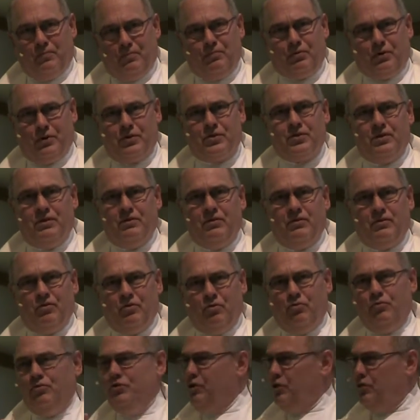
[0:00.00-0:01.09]
person
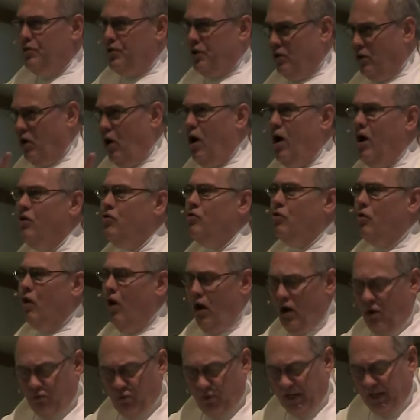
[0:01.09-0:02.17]
who knew the law, who
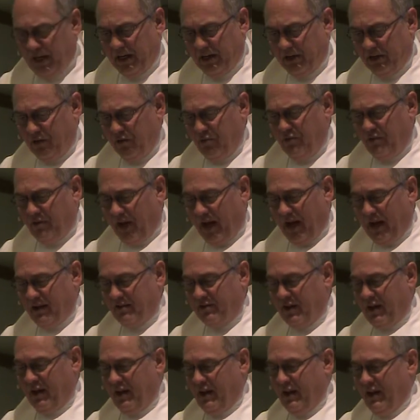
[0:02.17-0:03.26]
already knew
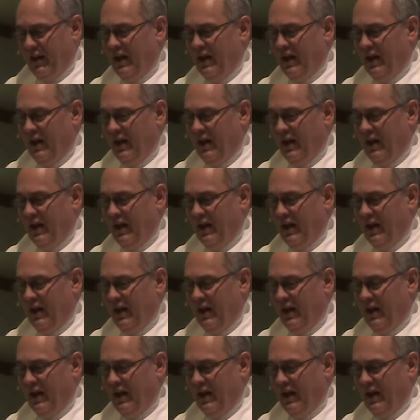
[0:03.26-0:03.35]
that.